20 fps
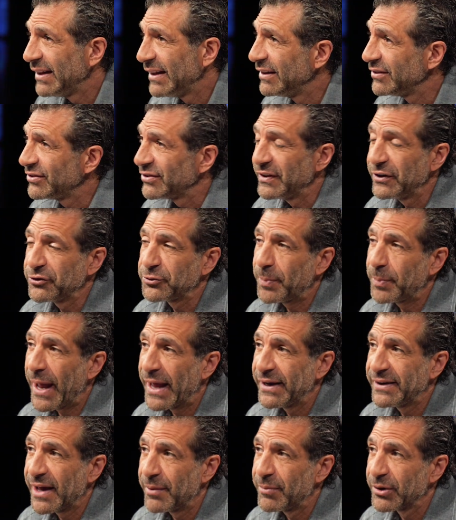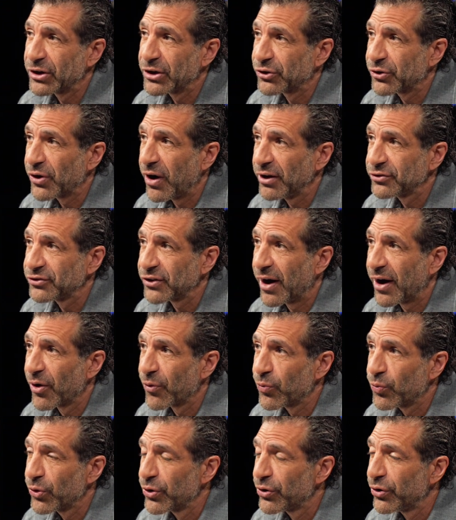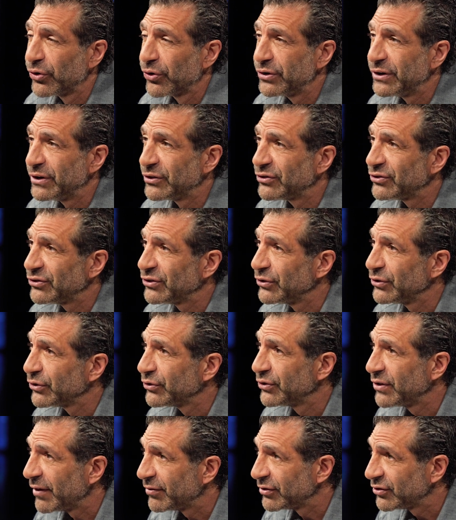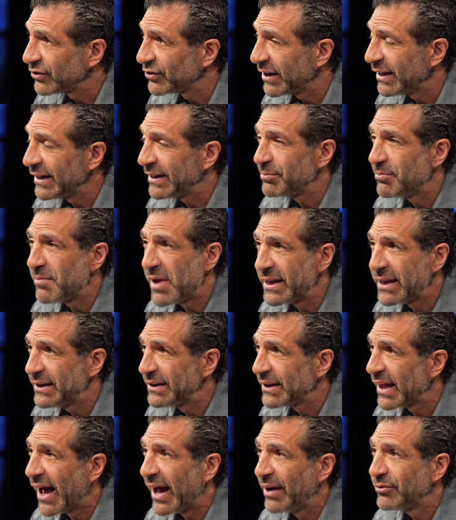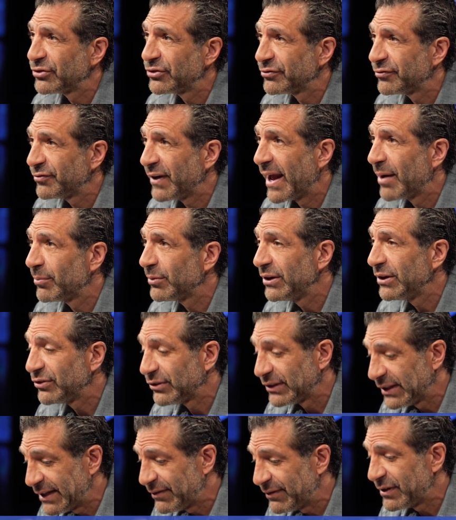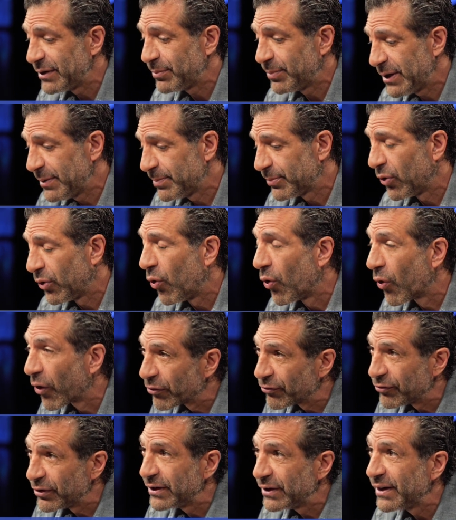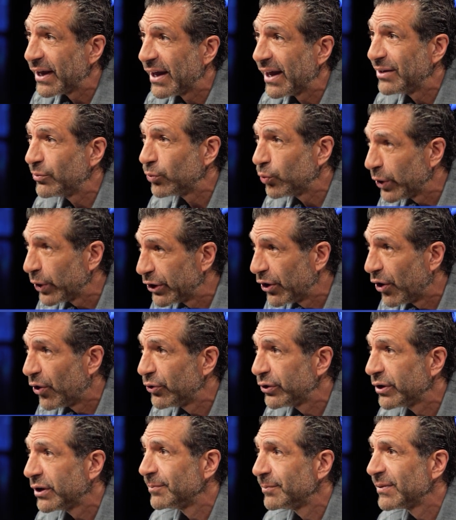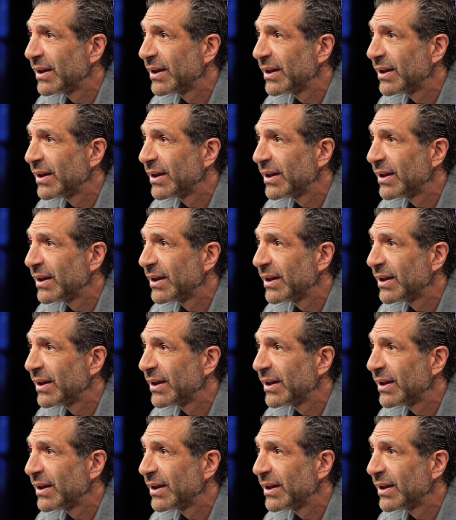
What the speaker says: And listen, this pandemic across our world is still devastating many lives and families, leaving people orphaned and widowed.